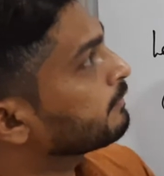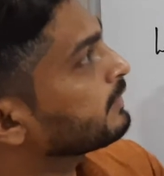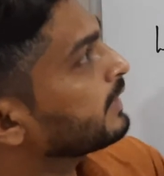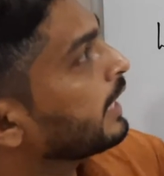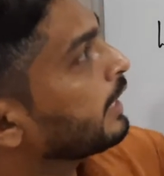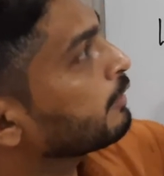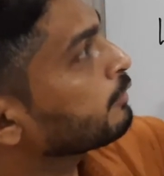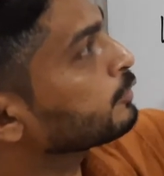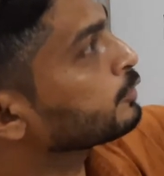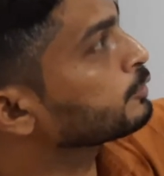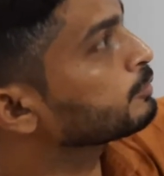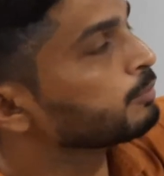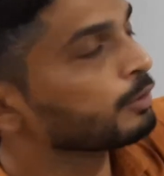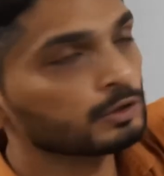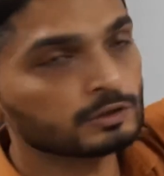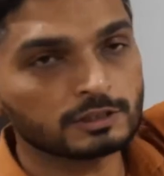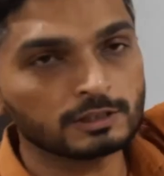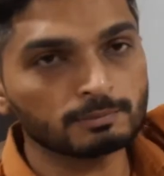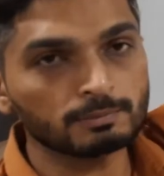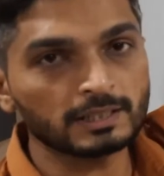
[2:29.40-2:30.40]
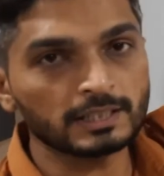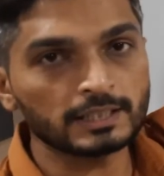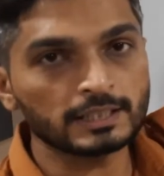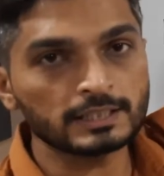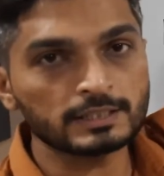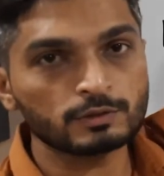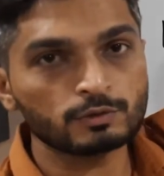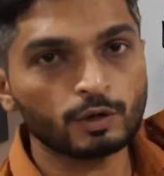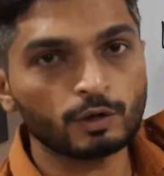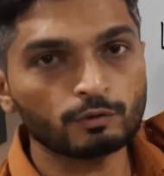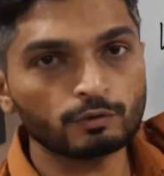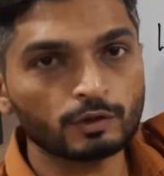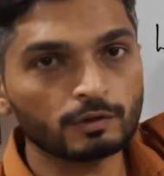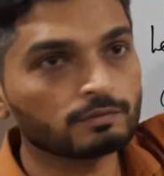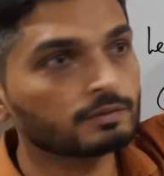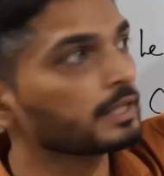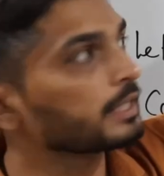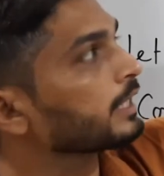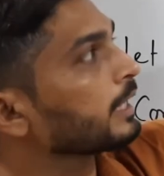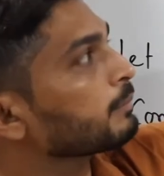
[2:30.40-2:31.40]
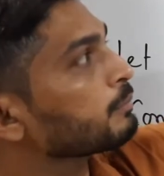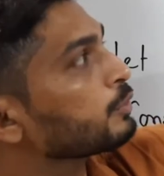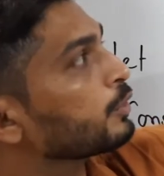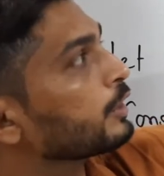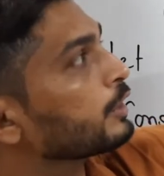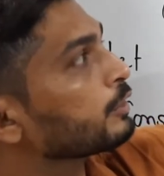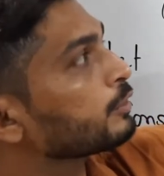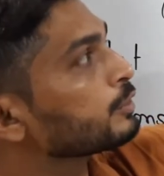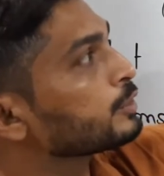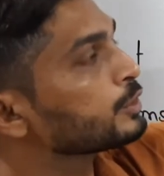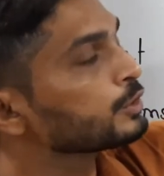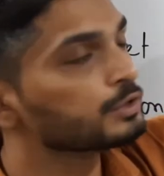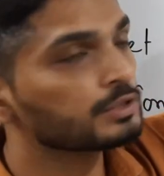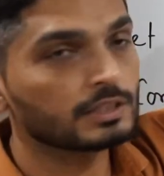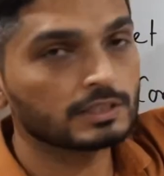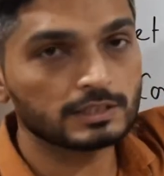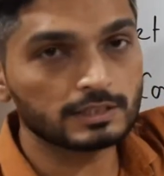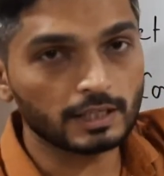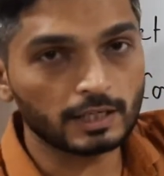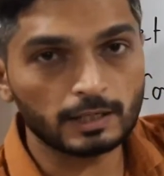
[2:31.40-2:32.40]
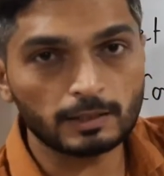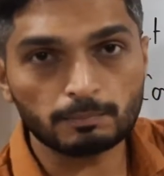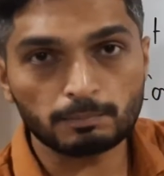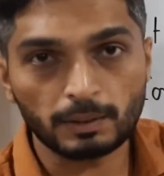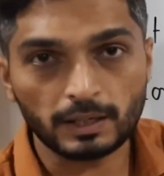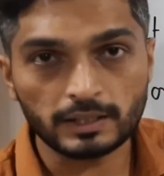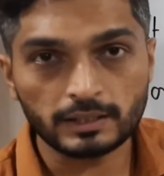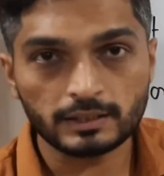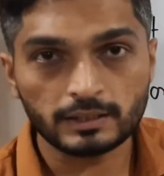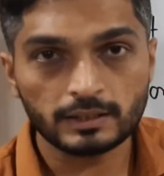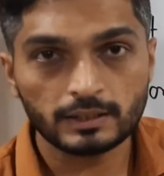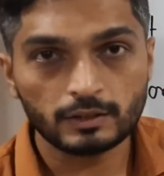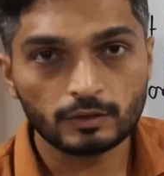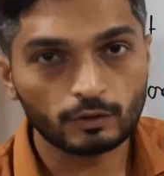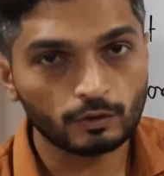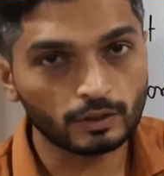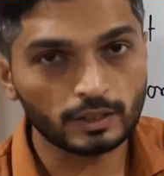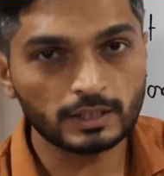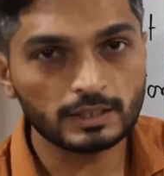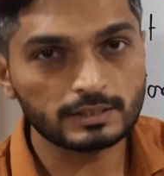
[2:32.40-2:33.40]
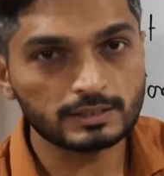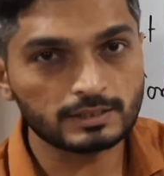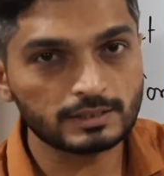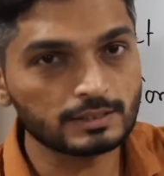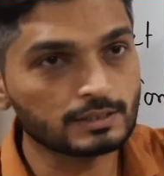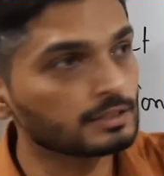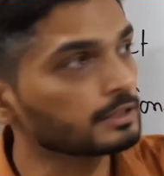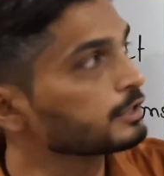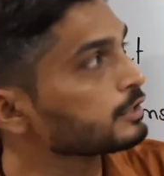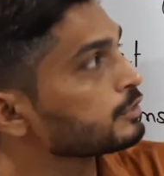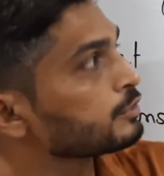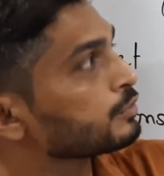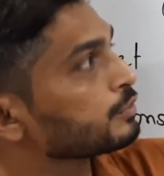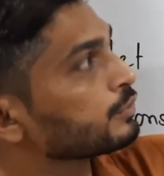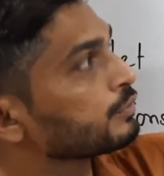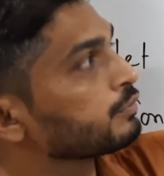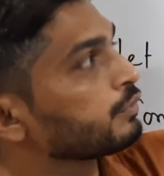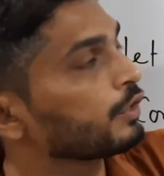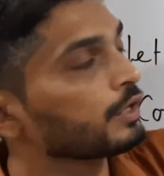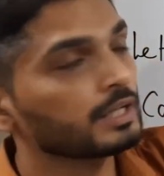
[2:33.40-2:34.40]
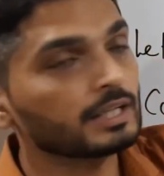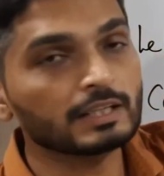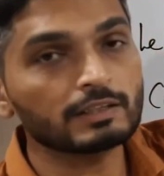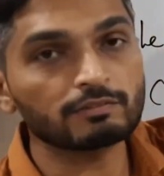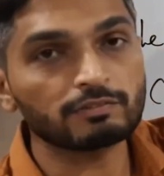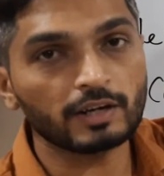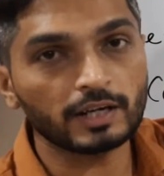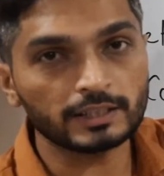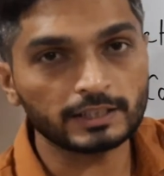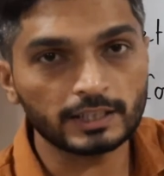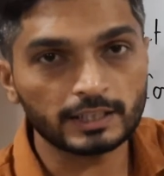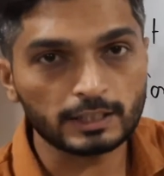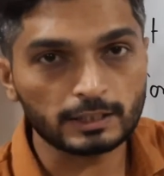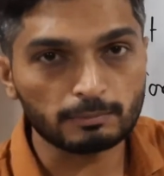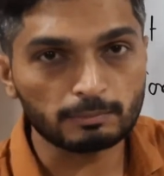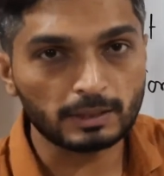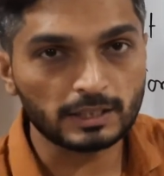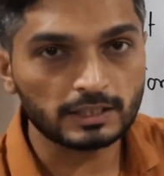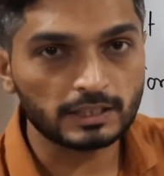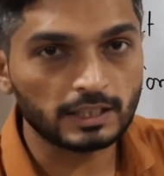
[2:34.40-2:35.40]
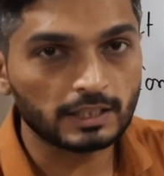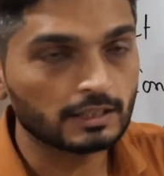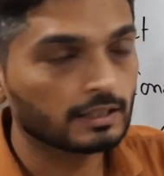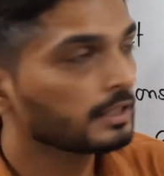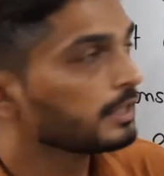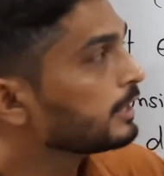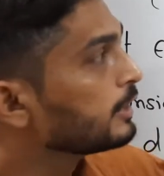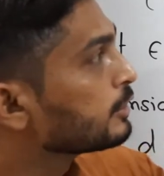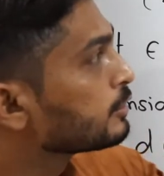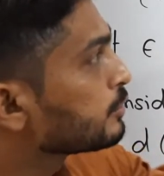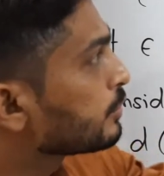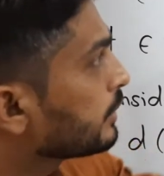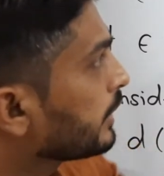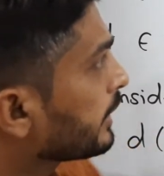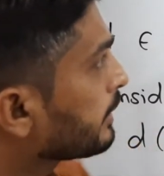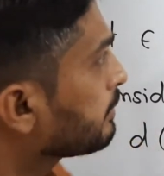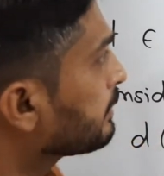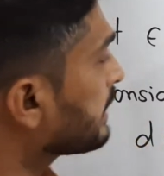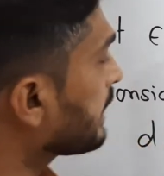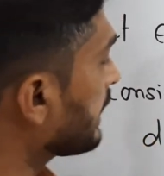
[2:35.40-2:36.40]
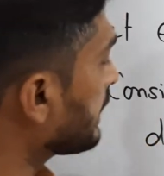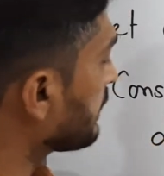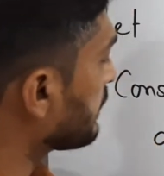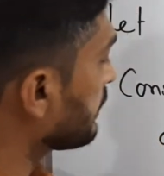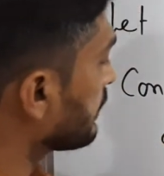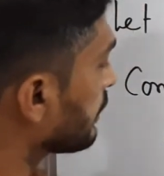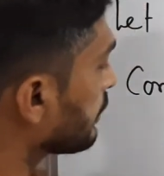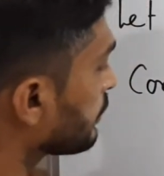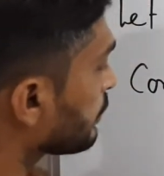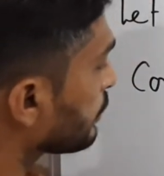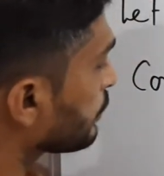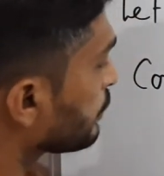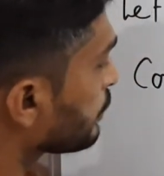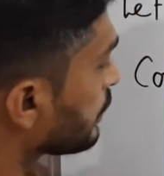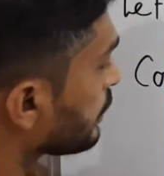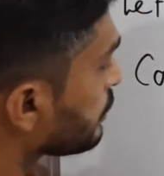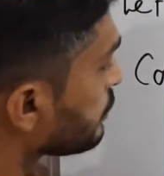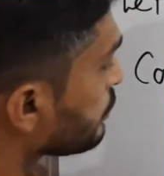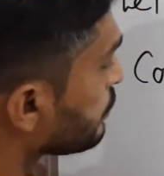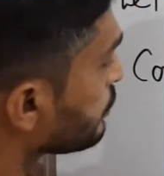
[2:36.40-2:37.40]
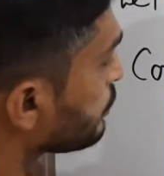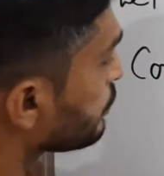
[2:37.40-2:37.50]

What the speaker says: we have two possibilities. So out of that, I'm going to use the second part. Okay, since it is true for infinitely many n. So let me write here 2 raised